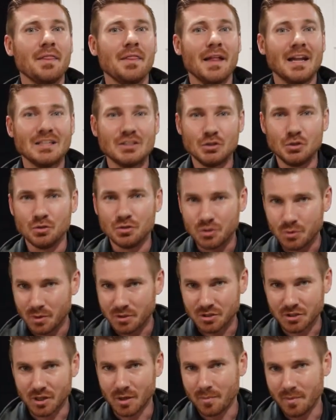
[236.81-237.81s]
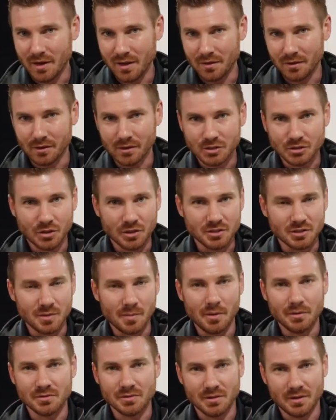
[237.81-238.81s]
that's usually what you're gonna pay. They're gonna charge the
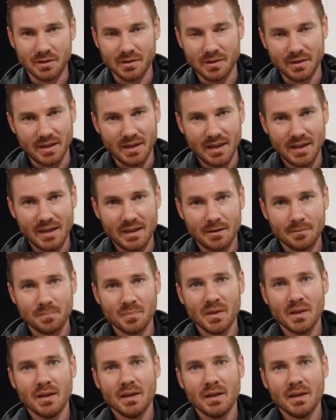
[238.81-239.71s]
most that they can.